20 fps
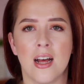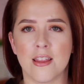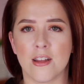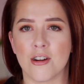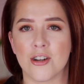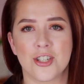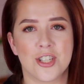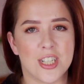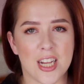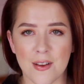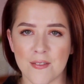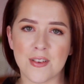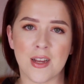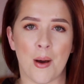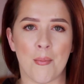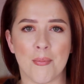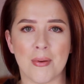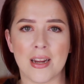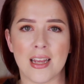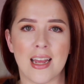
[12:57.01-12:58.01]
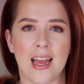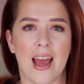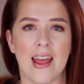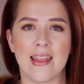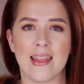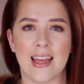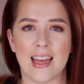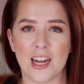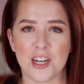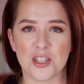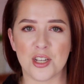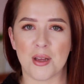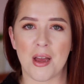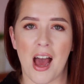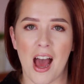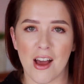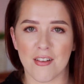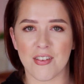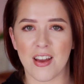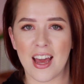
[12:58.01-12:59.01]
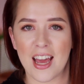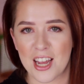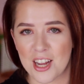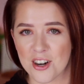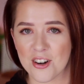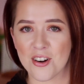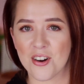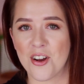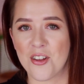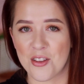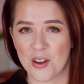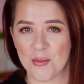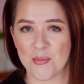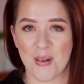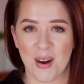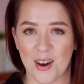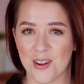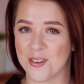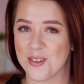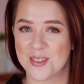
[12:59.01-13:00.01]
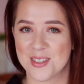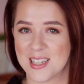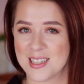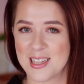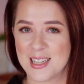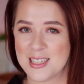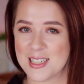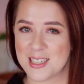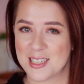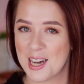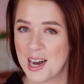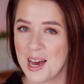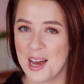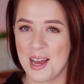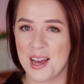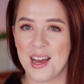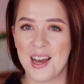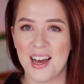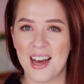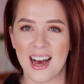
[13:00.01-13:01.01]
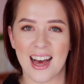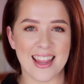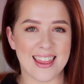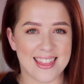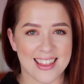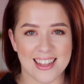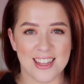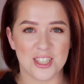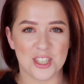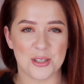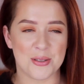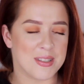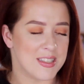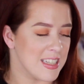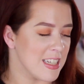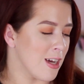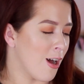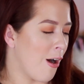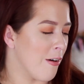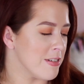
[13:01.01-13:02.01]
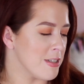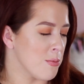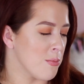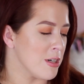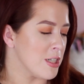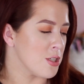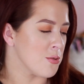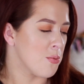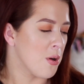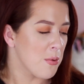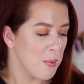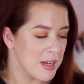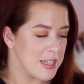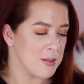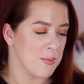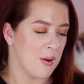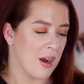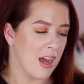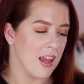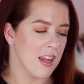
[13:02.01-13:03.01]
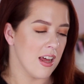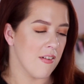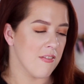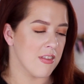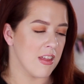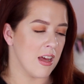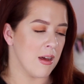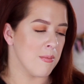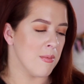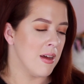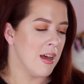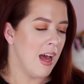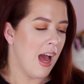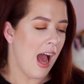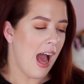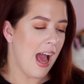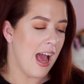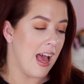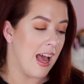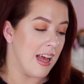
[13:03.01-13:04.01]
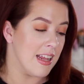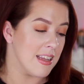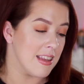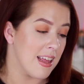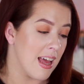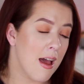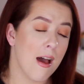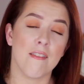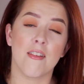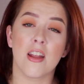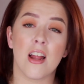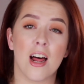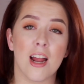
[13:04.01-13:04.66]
They're a shave company and they actually have hair on their models. Like that's not a thing that you see often, which is one reason why I love them. And they have a